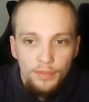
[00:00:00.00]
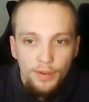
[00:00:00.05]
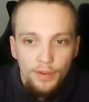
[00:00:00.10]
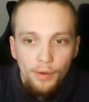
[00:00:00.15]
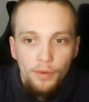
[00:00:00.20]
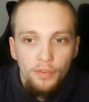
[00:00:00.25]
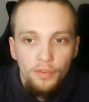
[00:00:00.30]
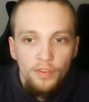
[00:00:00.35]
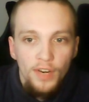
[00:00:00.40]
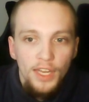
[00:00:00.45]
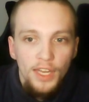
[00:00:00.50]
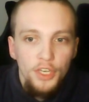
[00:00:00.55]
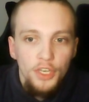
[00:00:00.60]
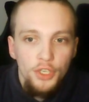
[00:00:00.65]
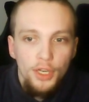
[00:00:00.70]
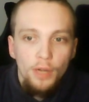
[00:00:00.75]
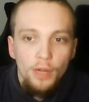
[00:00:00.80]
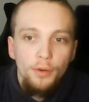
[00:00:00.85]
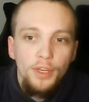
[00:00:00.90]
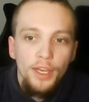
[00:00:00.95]
very
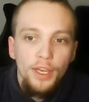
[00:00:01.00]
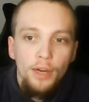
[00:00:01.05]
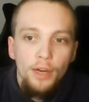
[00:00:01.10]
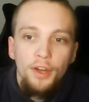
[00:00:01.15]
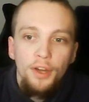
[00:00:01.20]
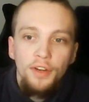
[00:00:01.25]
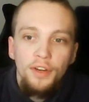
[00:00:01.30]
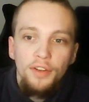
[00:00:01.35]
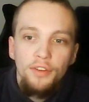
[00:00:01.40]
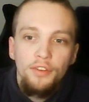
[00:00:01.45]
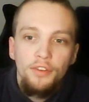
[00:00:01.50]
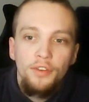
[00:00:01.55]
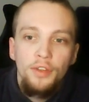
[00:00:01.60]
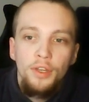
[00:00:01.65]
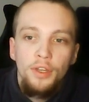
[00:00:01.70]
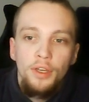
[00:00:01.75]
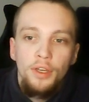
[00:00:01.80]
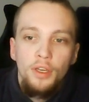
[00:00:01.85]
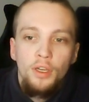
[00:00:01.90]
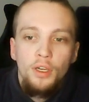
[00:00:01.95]
fleshed out characters,
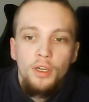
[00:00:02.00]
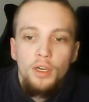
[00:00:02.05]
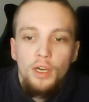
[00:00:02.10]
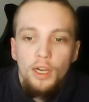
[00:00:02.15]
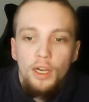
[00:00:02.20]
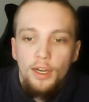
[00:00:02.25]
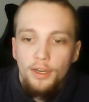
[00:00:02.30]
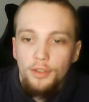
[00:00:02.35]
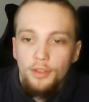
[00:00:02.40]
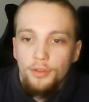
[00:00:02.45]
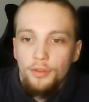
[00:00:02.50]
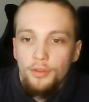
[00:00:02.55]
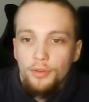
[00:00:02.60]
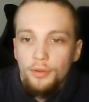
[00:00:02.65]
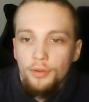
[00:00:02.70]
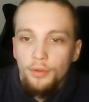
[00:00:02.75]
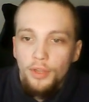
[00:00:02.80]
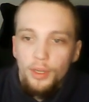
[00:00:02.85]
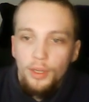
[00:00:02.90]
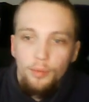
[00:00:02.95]
and
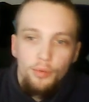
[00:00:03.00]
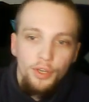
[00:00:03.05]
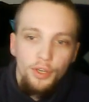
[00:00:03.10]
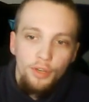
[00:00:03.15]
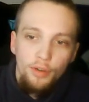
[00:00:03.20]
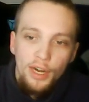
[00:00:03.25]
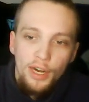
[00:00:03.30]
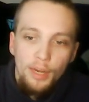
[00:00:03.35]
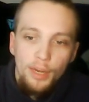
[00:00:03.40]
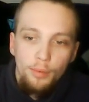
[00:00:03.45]
so they are pretty great.